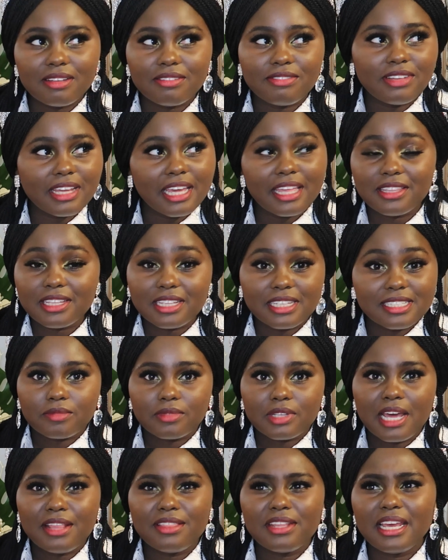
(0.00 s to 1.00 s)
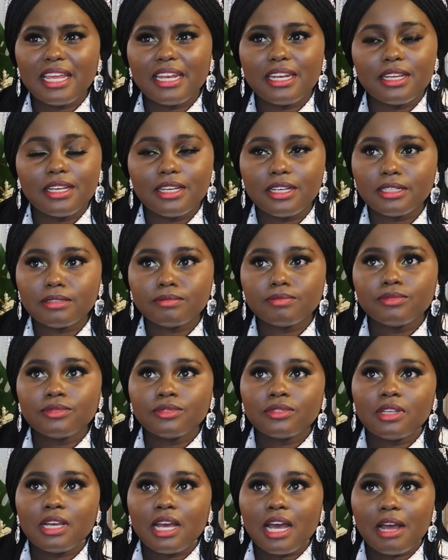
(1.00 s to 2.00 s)
forget this. And then
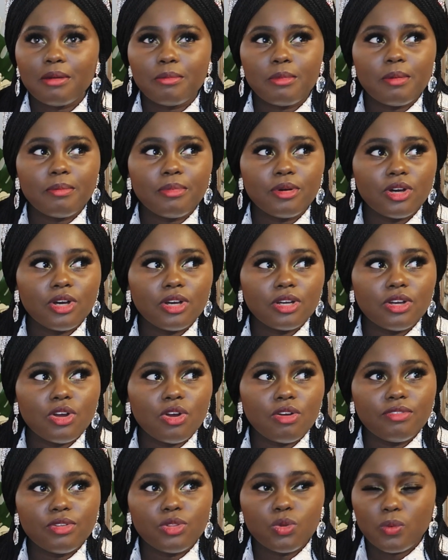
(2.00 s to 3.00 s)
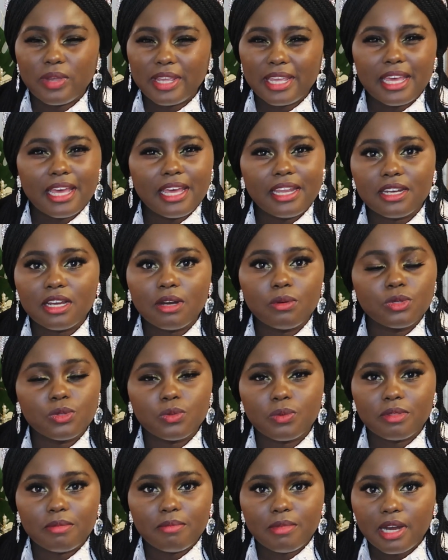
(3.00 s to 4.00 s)
I remember over the weekend I was
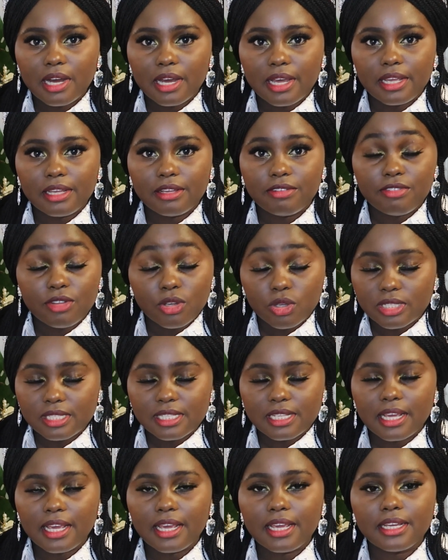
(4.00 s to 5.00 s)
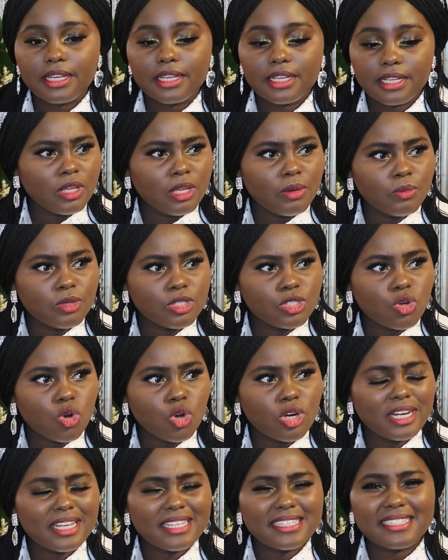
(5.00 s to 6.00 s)
with my fiance. It was
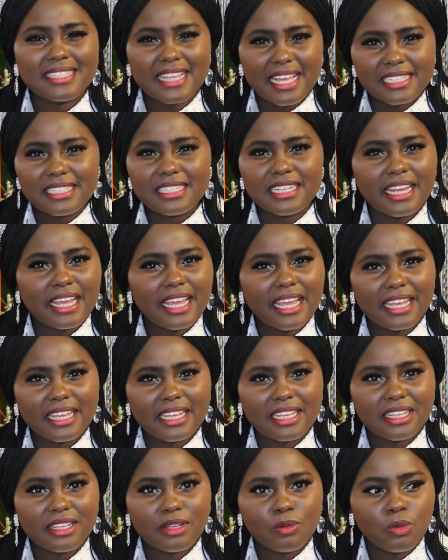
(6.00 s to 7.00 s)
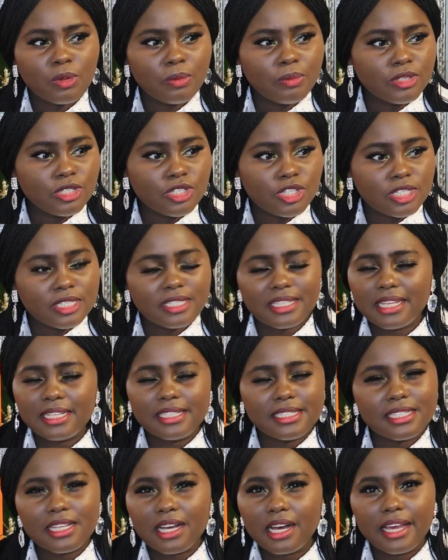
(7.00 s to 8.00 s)
on a Saturday. We were just
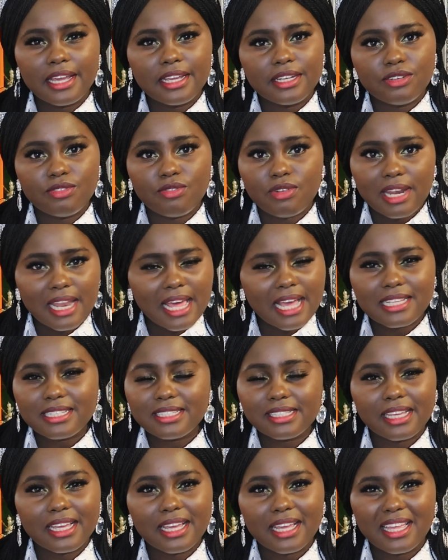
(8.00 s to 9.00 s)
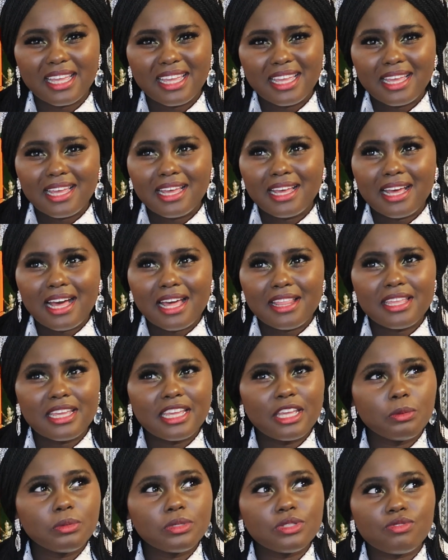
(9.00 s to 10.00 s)
inside relaxing. I
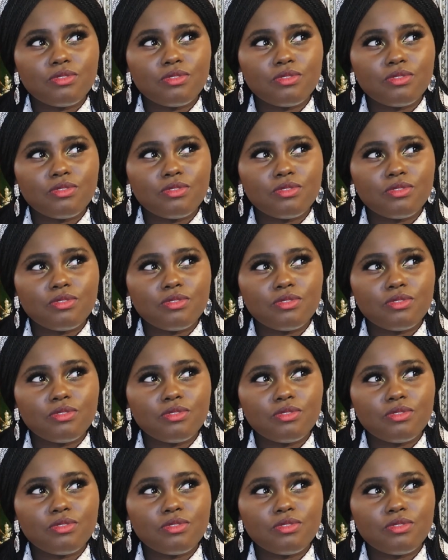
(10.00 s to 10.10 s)
think it was